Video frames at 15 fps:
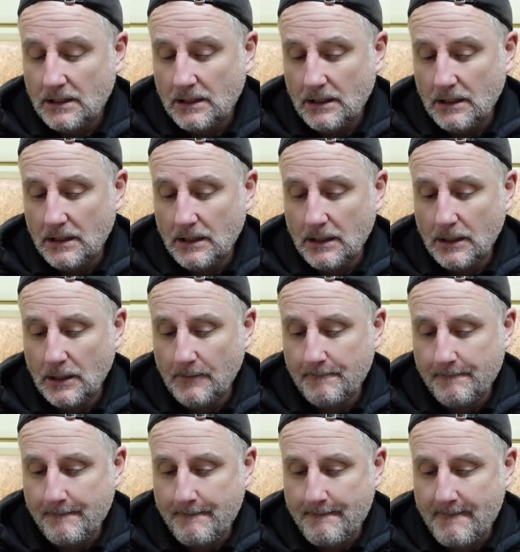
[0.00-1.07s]

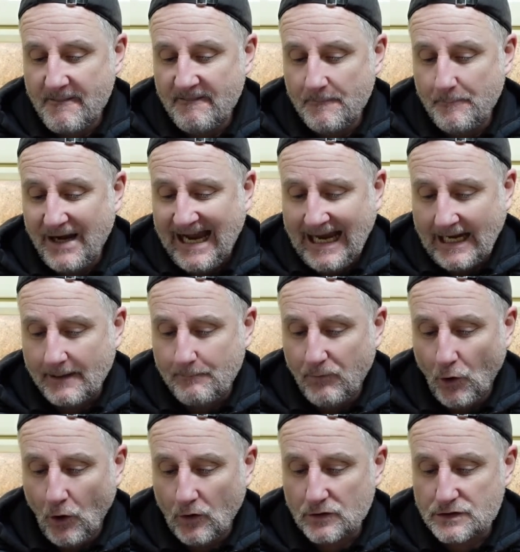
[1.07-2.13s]
The back
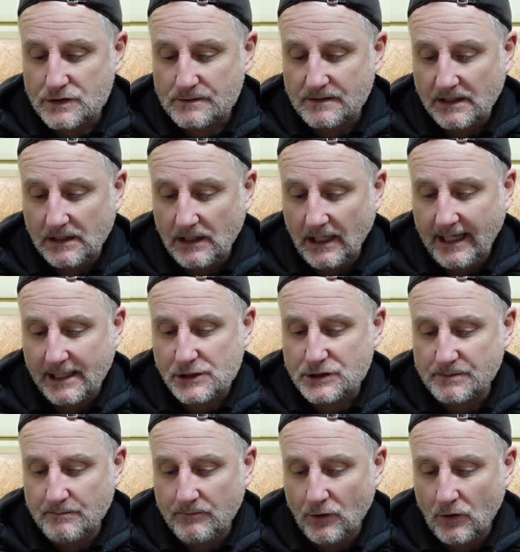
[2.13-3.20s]
box, the
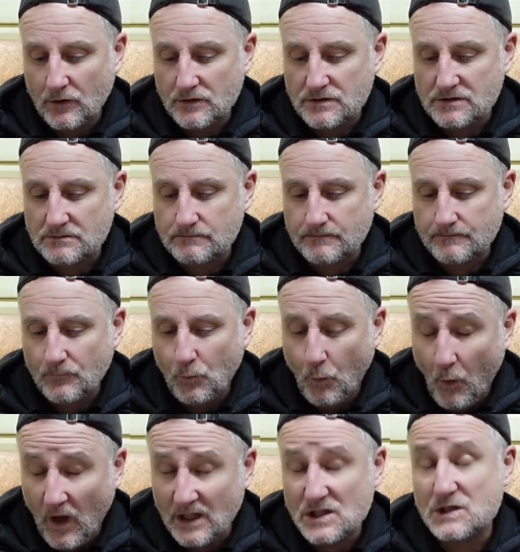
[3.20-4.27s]
collection box,
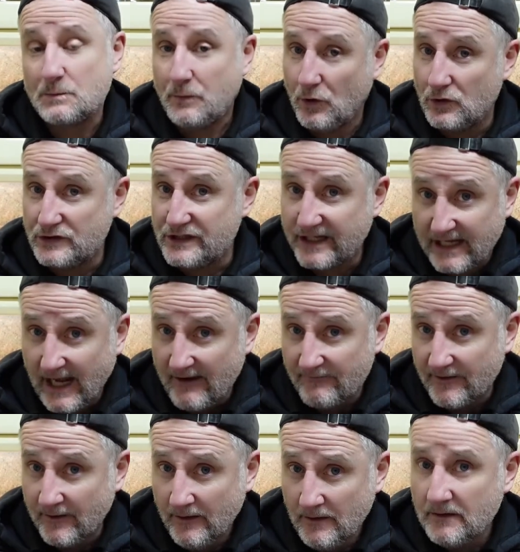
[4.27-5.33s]
once put
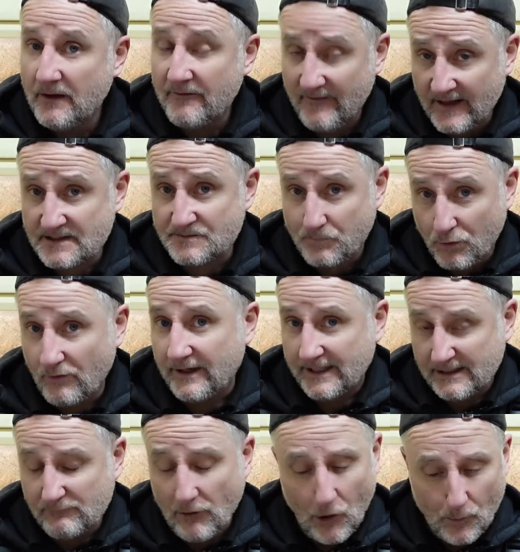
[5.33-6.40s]
together, that's
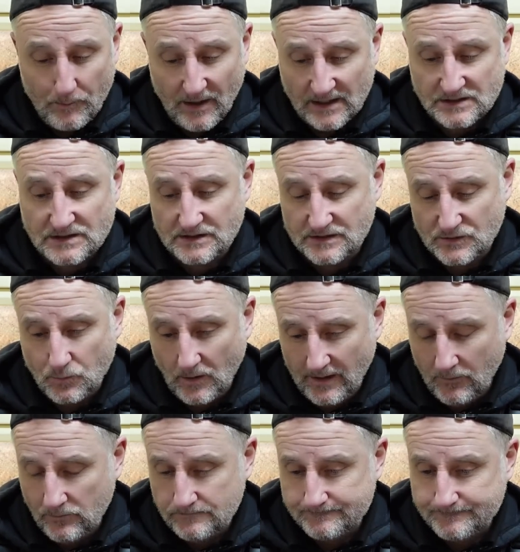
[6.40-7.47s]
pretty robust as
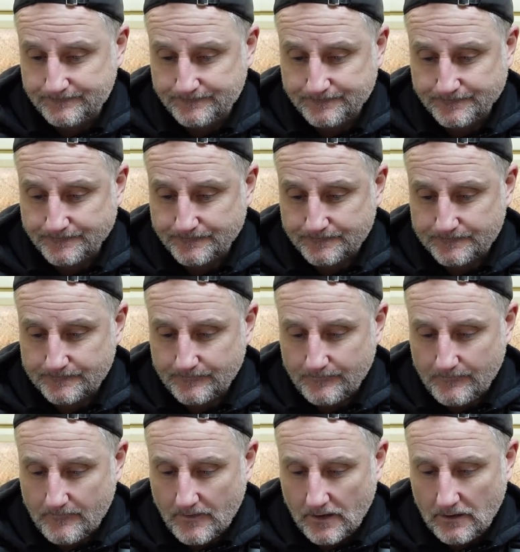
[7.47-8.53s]
well.
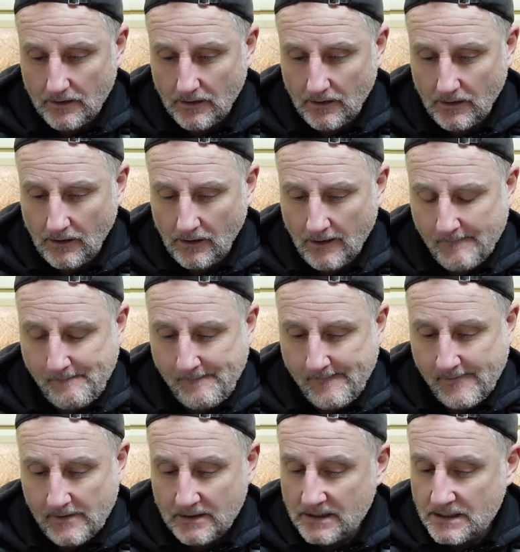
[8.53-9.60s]

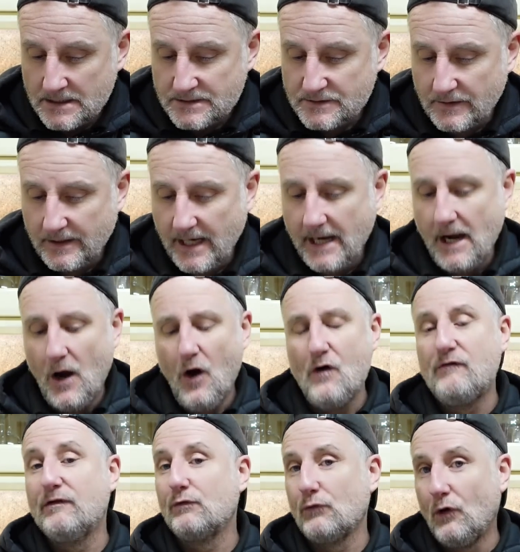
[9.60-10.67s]
So yeah,
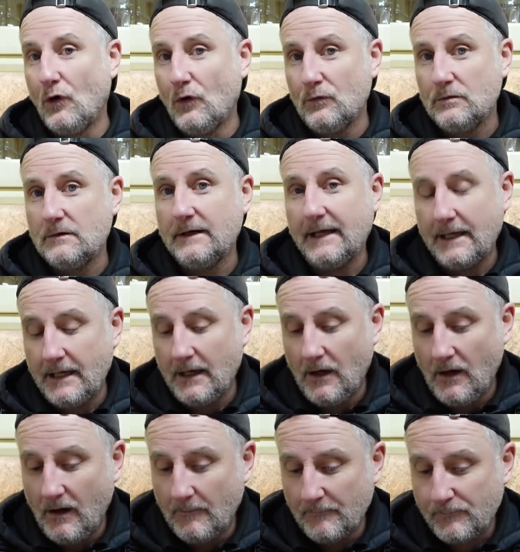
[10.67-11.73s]
overall,
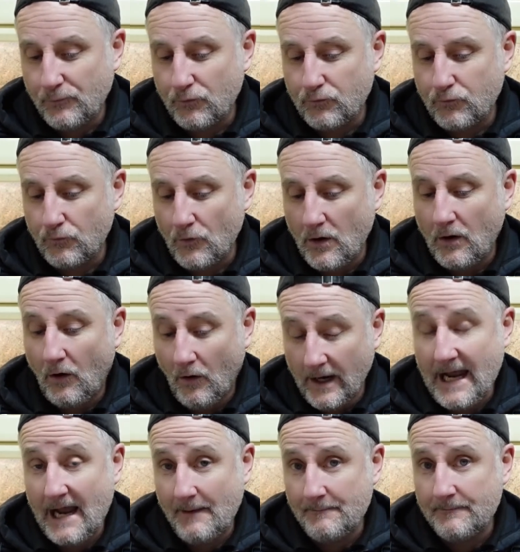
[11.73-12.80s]
I
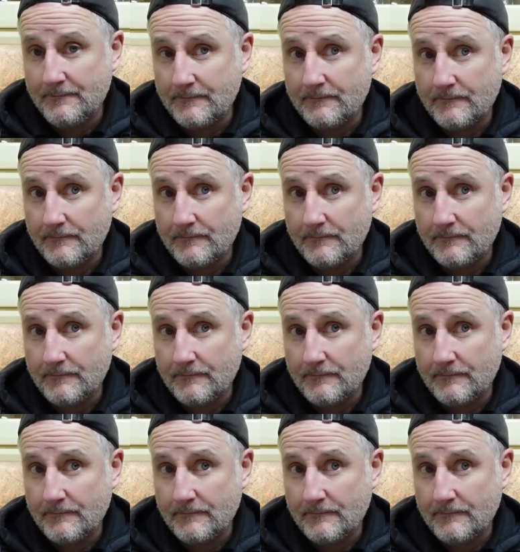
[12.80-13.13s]
am